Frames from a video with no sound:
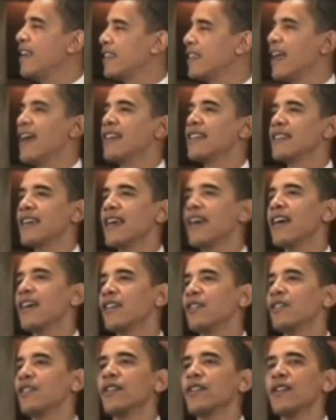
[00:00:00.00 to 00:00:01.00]
as they
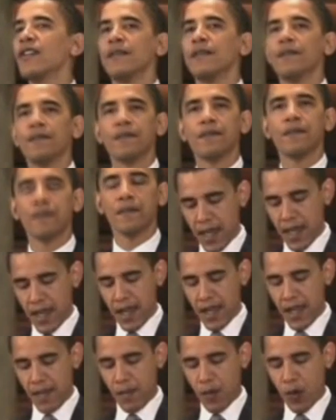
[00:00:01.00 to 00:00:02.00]
understood it.
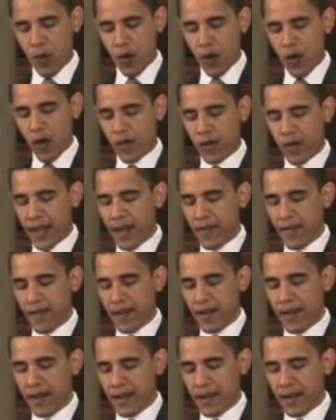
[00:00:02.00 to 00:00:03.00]
And moreover,
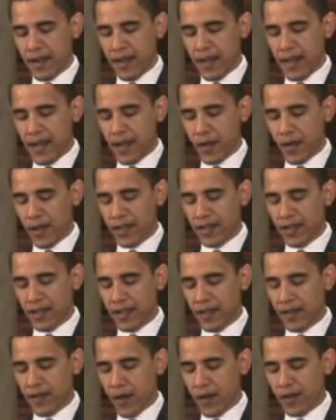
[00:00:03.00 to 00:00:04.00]
given the increasing
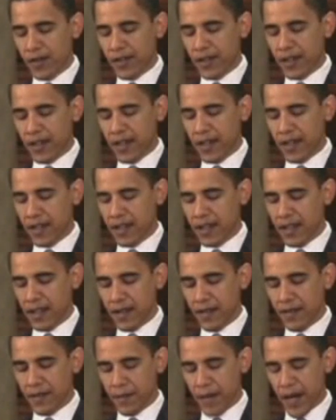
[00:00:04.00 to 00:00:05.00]
diversity
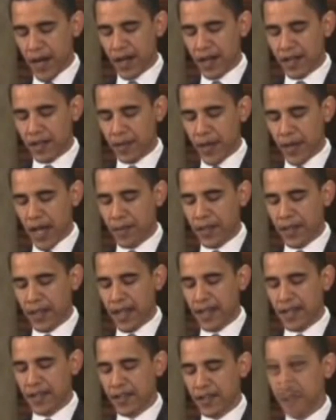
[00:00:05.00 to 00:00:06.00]
of America's
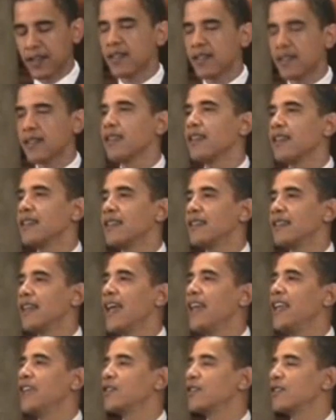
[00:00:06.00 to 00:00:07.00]
populations, the
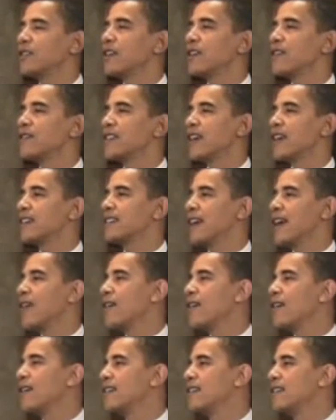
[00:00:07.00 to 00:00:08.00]
dangers of
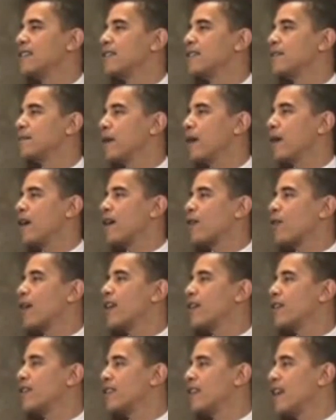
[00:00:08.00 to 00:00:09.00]
sectarianism are
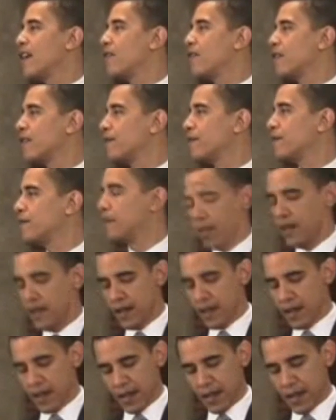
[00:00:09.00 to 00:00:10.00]
greater than ever.
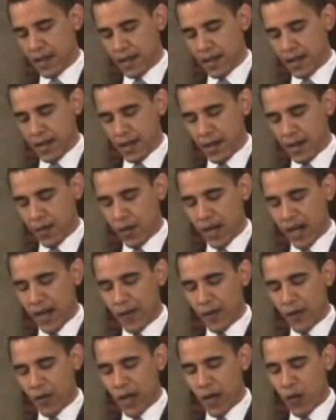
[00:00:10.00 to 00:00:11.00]

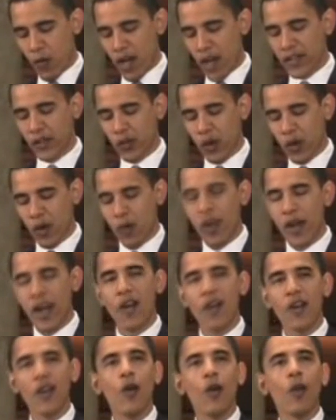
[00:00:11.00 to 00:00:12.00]
Whatever we once were, we
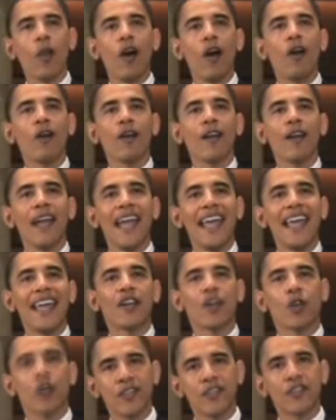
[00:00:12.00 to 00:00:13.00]
are no longer a
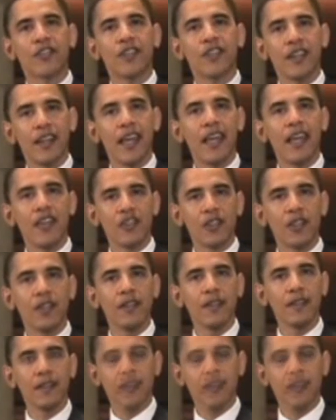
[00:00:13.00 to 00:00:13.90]
Christian nation,